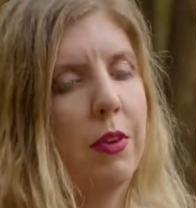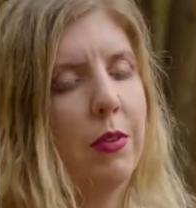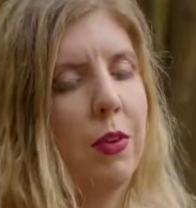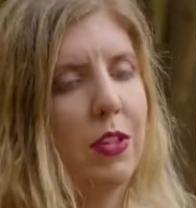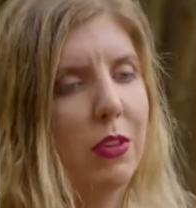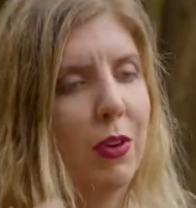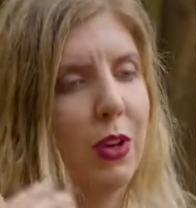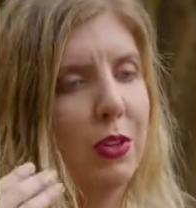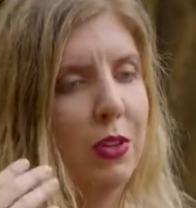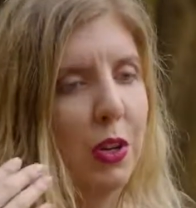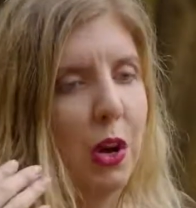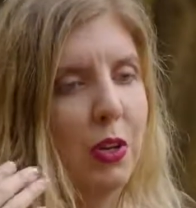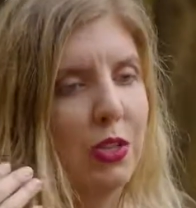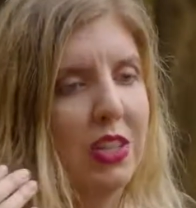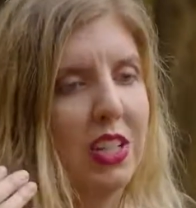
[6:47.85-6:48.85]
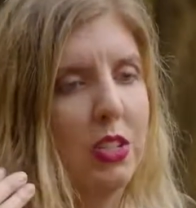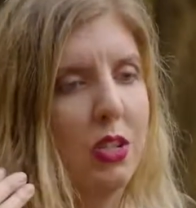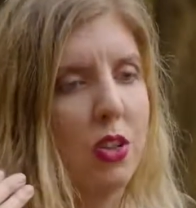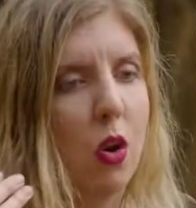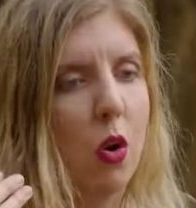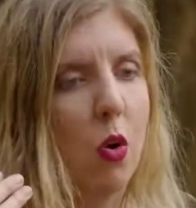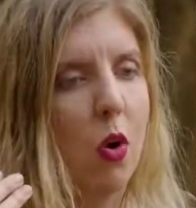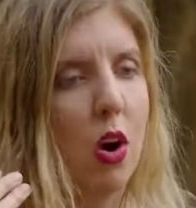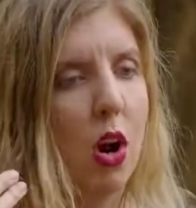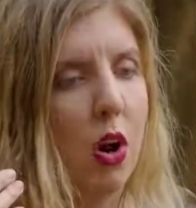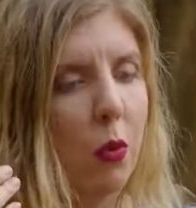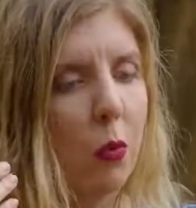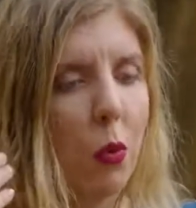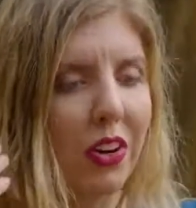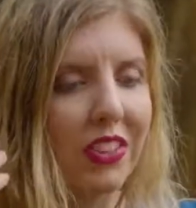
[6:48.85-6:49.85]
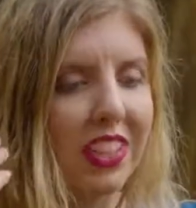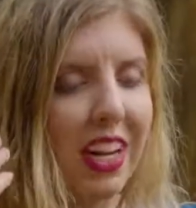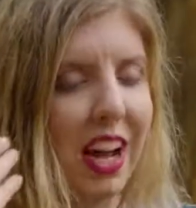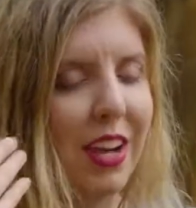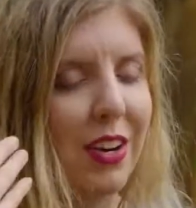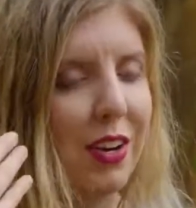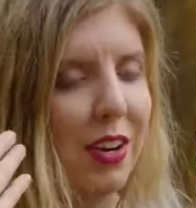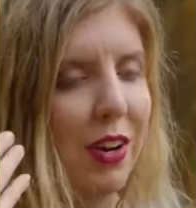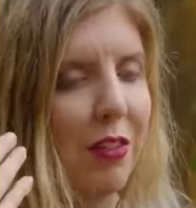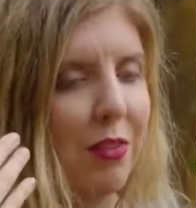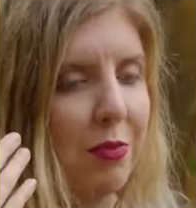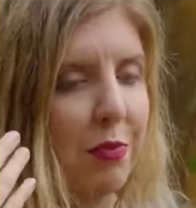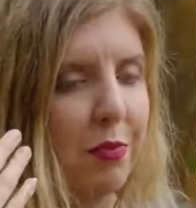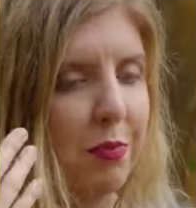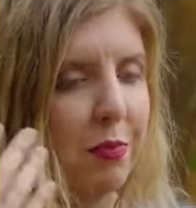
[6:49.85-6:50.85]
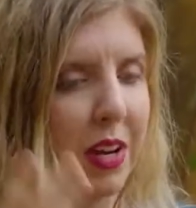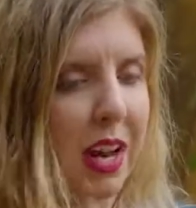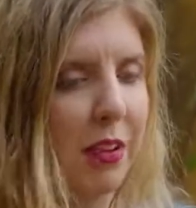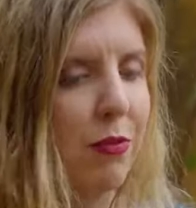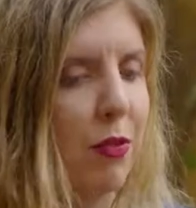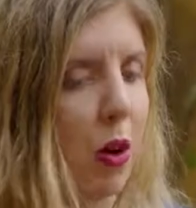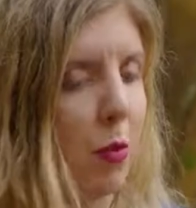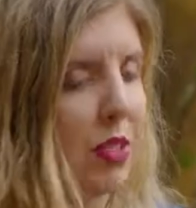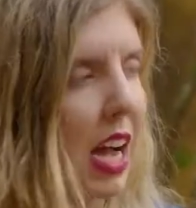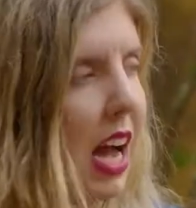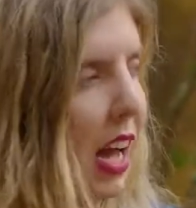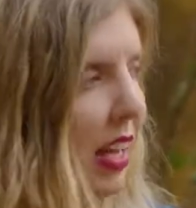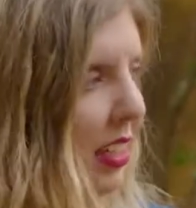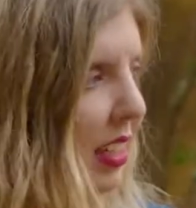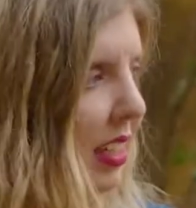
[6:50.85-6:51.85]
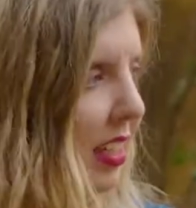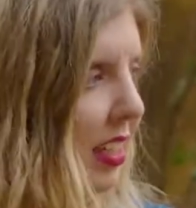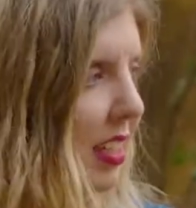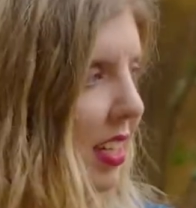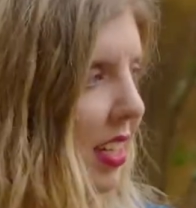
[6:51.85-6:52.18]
first of all, you also need to know what kind of platforms are these.